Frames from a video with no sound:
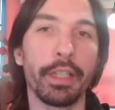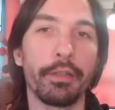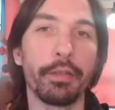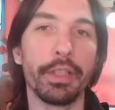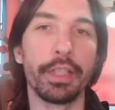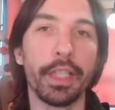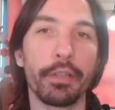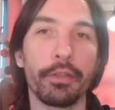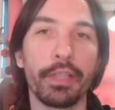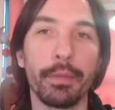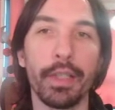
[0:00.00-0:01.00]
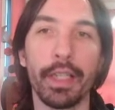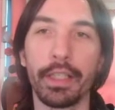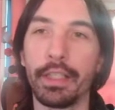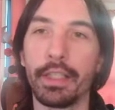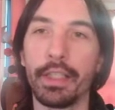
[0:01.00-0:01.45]
So in this case, the
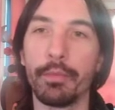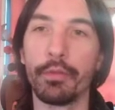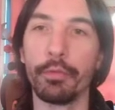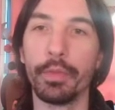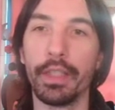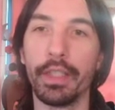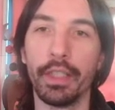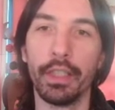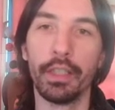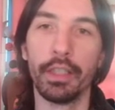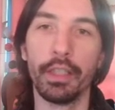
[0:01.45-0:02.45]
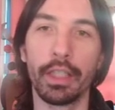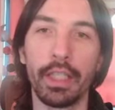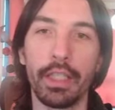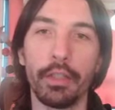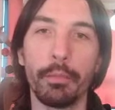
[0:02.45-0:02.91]
dissimilarity seems to be
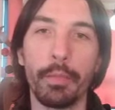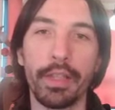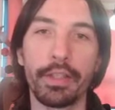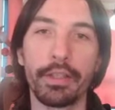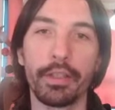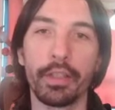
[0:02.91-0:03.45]
really the best